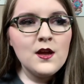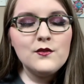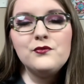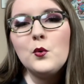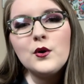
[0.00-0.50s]

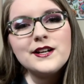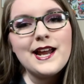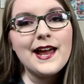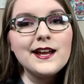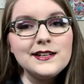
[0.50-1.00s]
4
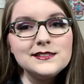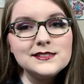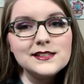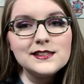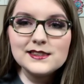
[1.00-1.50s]
days
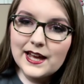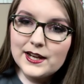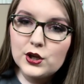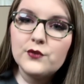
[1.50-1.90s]
later,